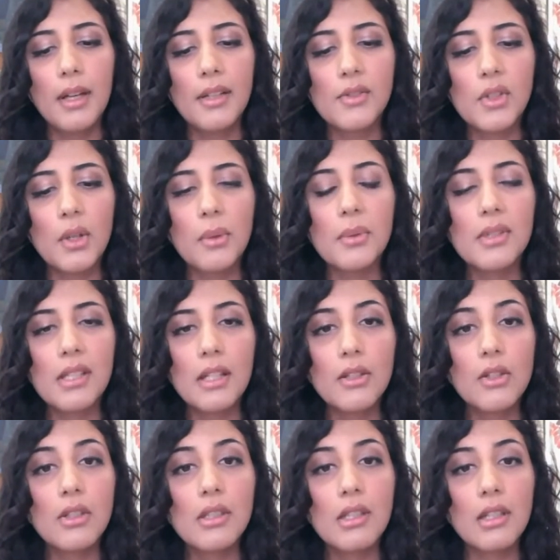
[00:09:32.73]
And so it was
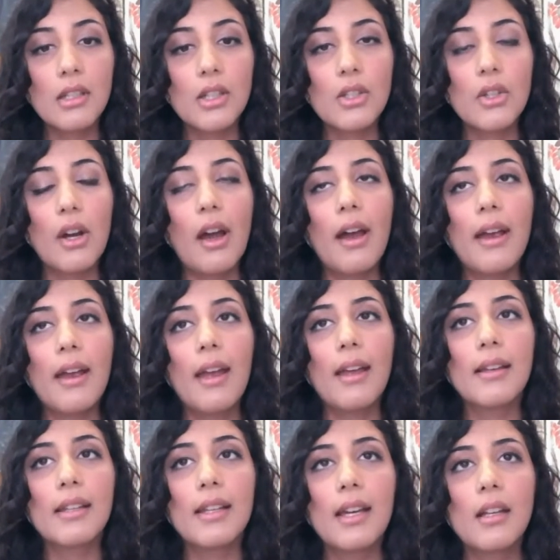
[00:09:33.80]
interesting to try
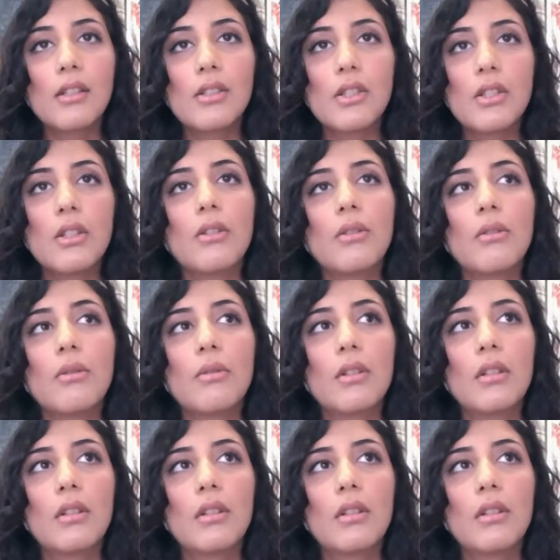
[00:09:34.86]
and get to